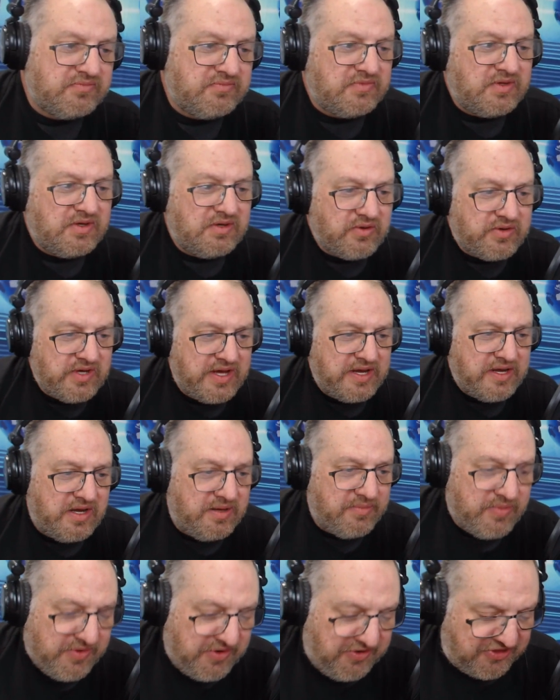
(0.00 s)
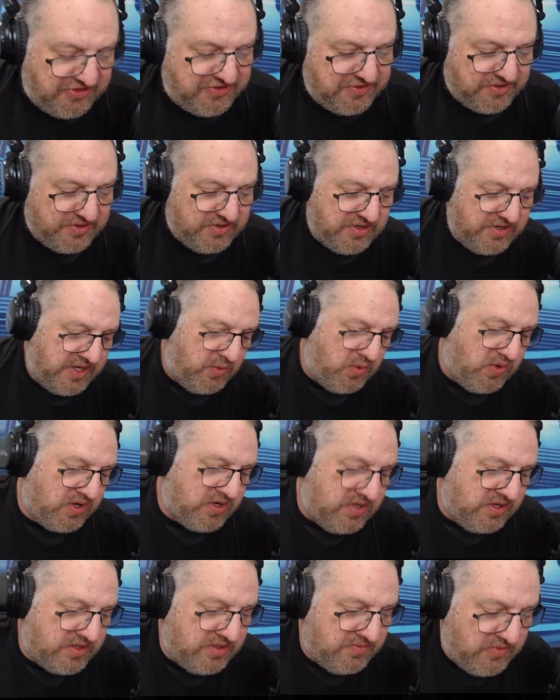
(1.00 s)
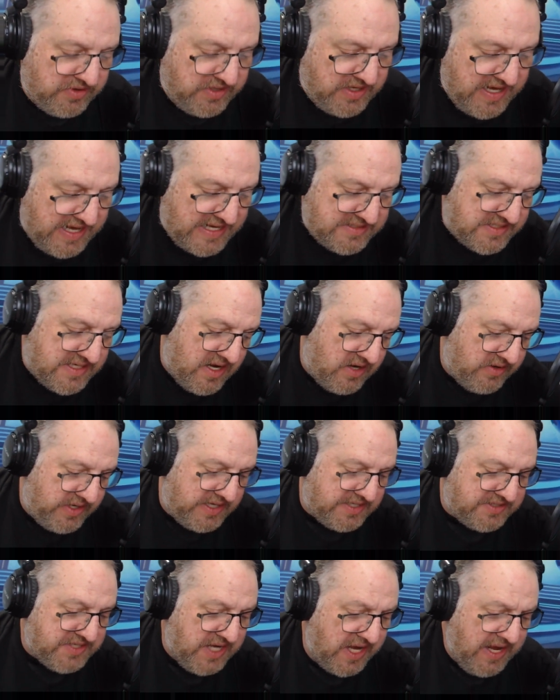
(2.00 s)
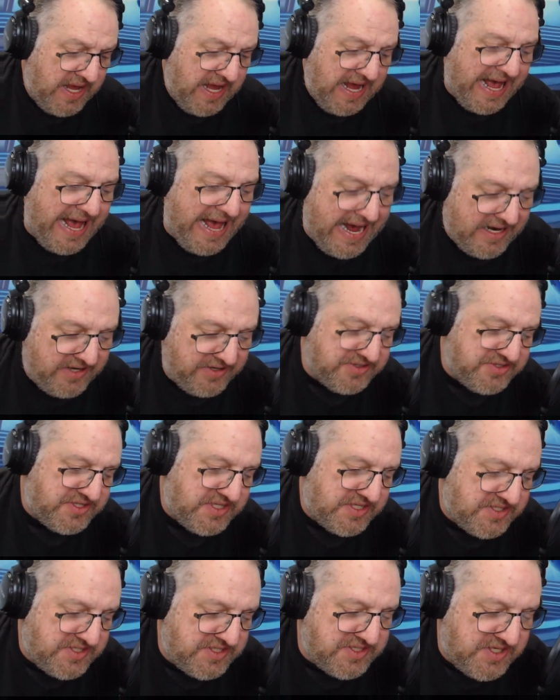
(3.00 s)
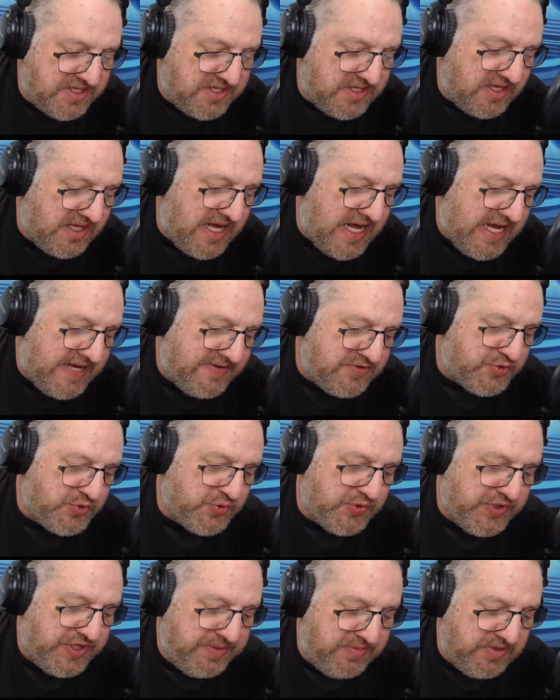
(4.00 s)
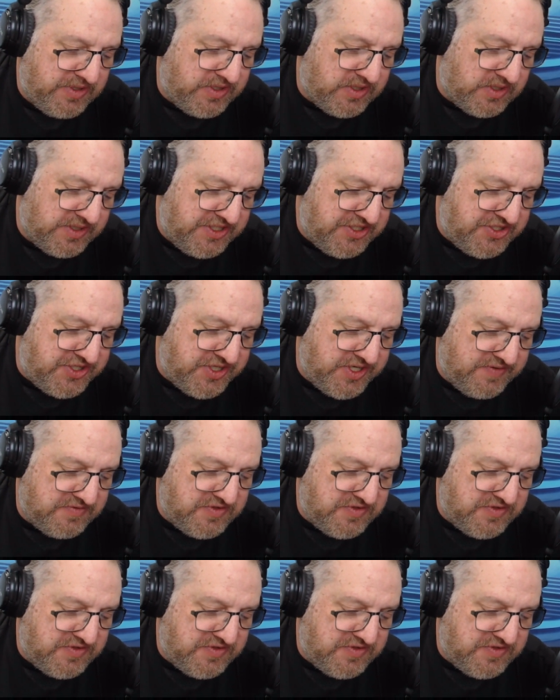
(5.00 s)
Okay, number 30, we're cooking with gas now, kids. Hacker says he's going to live stream the deletion of